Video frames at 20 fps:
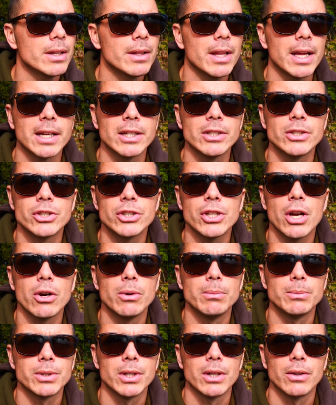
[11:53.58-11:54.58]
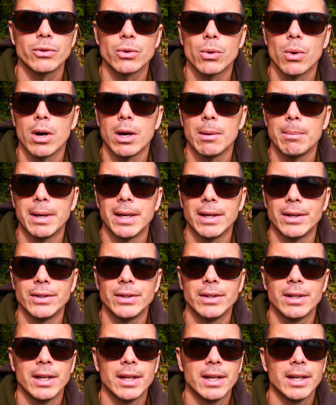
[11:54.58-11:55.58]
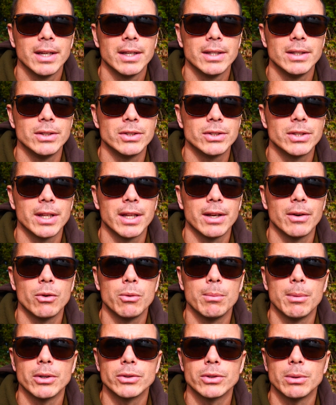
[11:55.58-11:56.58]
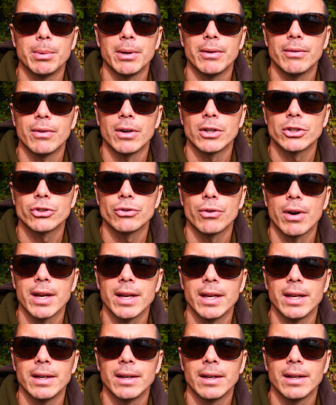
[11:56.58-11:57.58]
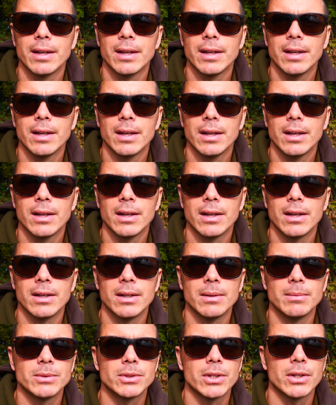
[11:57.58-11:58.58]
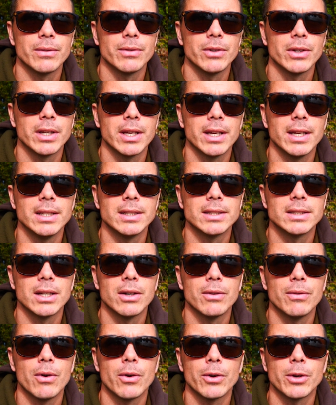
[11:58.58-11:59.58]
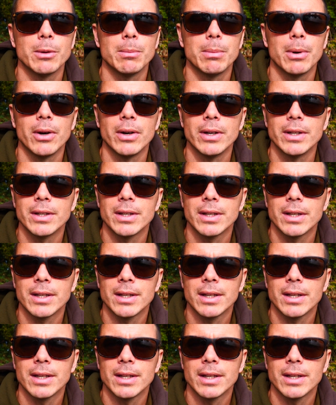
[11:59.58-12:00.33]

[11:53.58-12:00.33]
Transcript: They can show themselves quite a bit, and you sit there almost a bit frustrated. So if you can keep yourself occupied